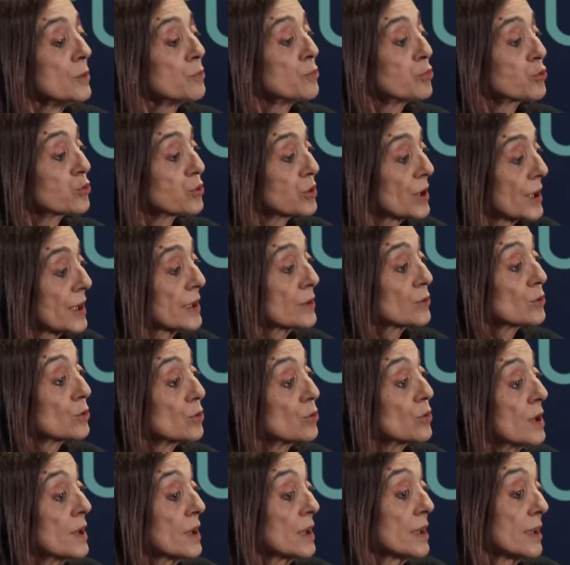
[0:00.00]
2
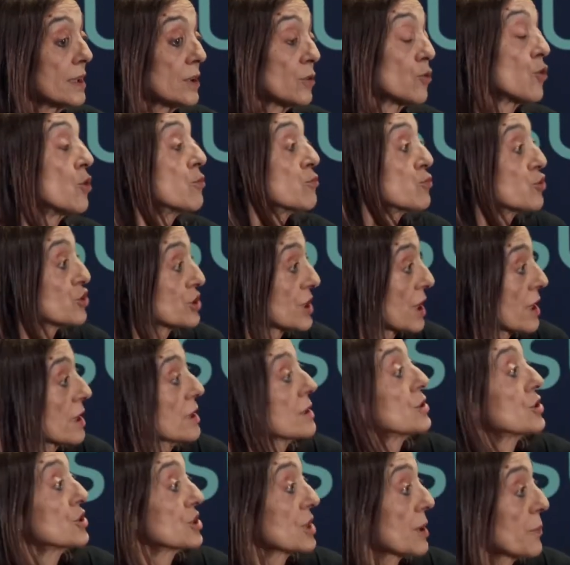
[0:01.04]
times that of the
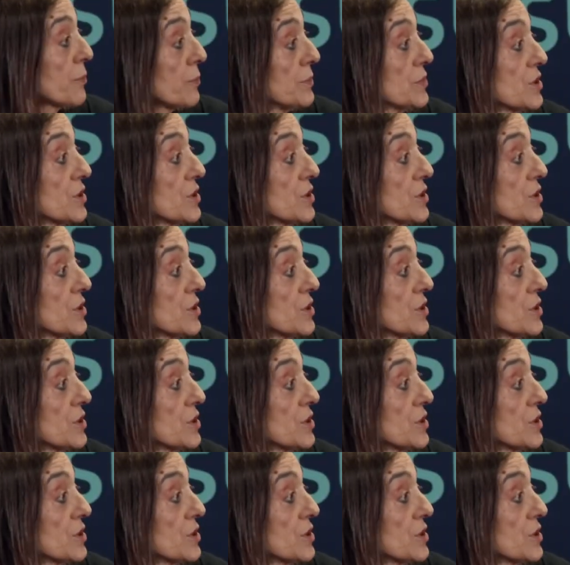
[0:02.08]
national